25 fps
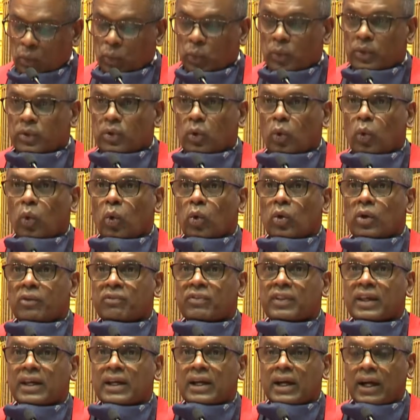with all
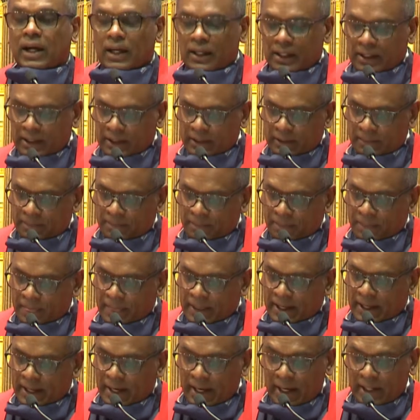of the color
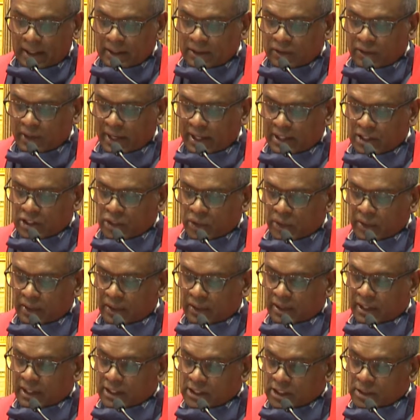and
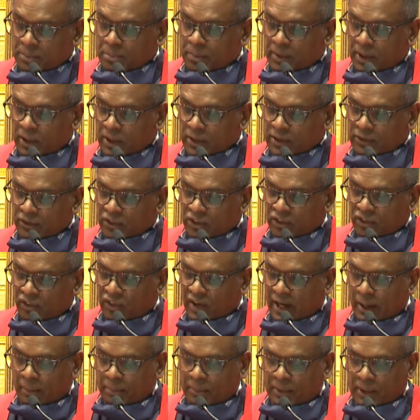grandeur that is a part of the
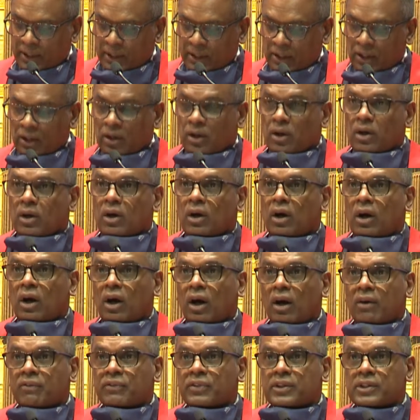fabric
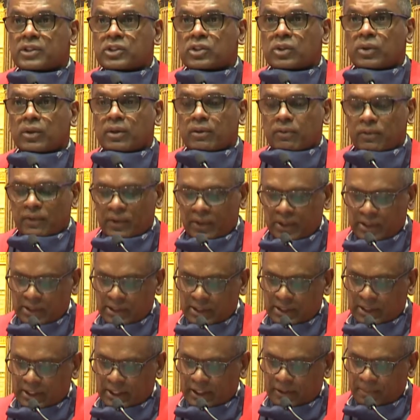of this
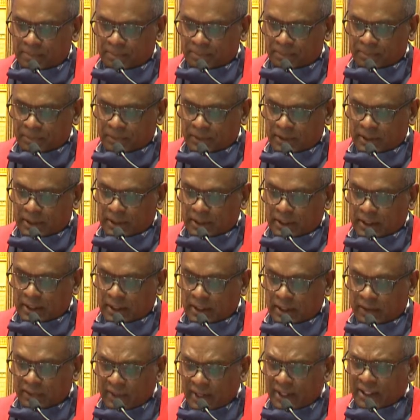university,
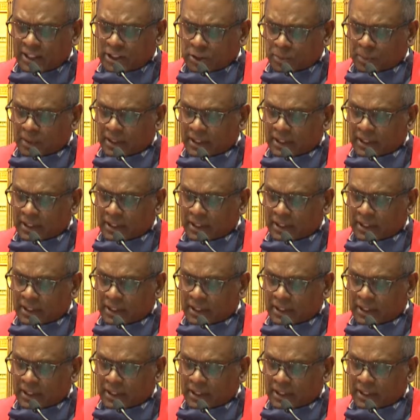and that has